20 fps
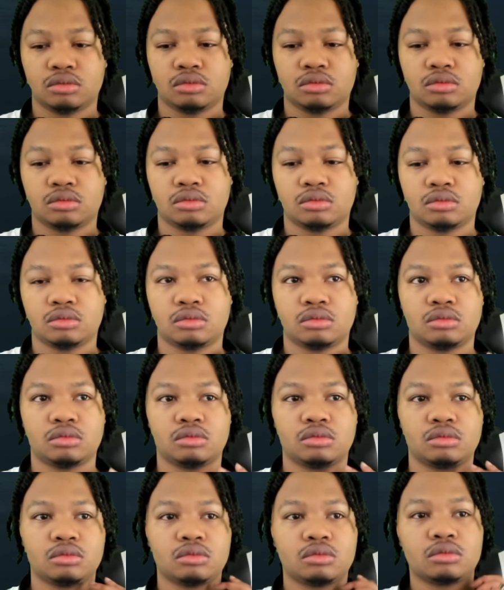
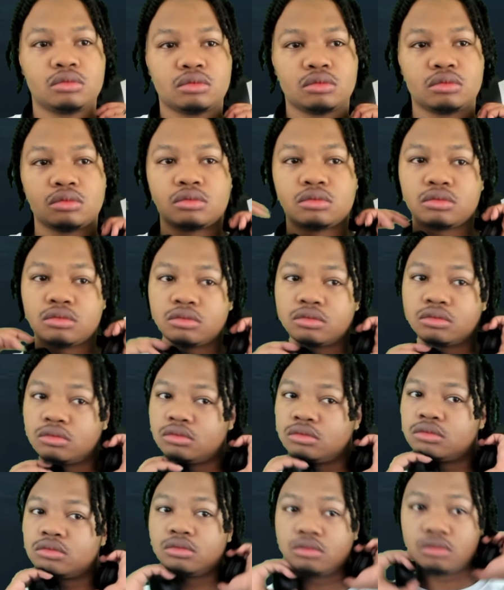
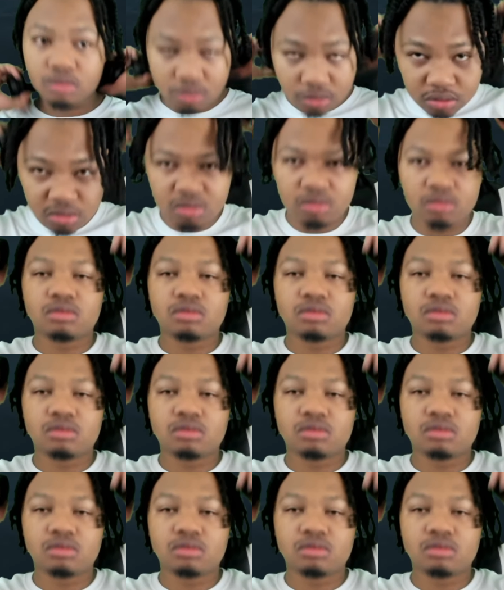Nothing is said.